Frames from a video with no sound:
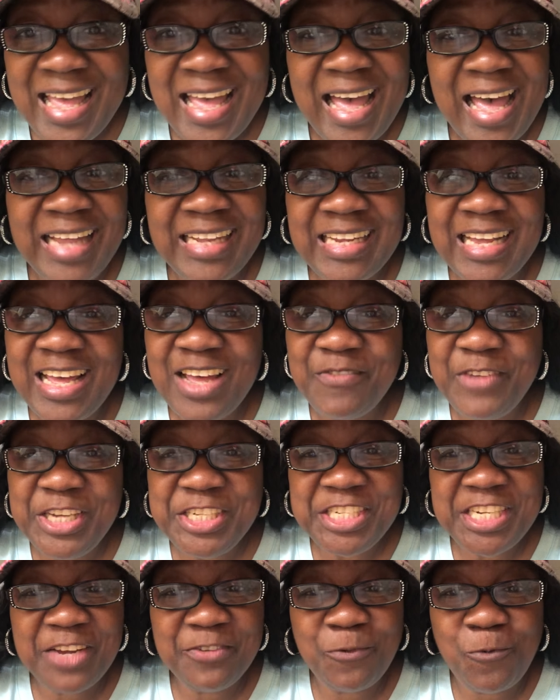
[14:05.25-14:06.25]
I love
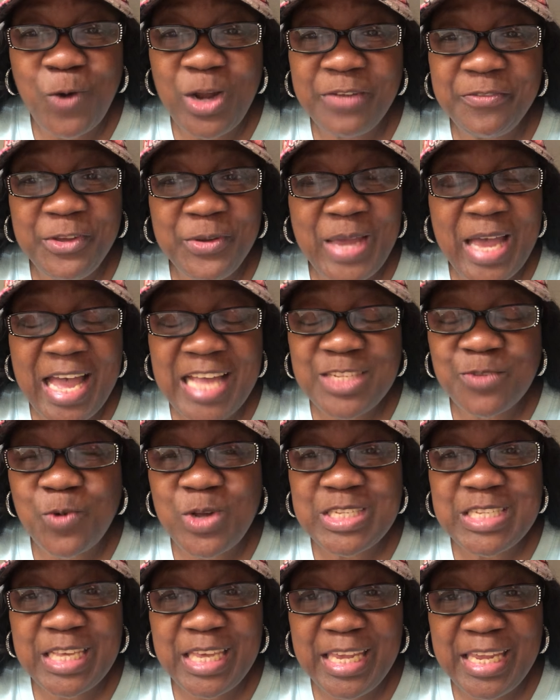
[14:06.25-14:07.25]
each and every one of you guys.
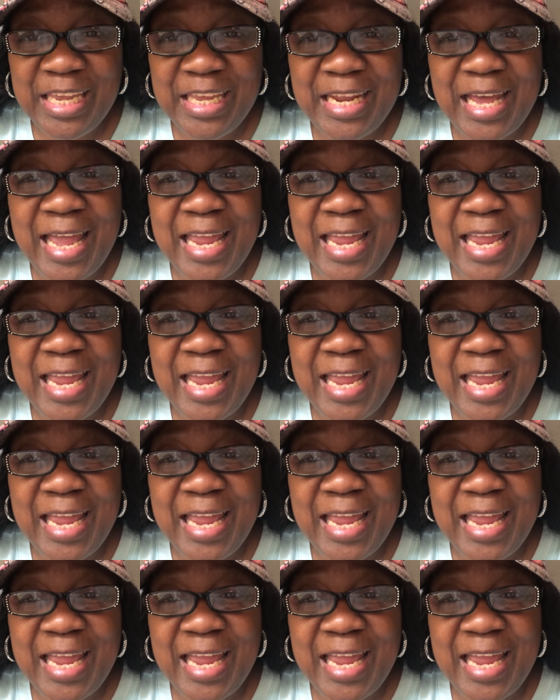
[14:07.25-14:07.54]
Once again,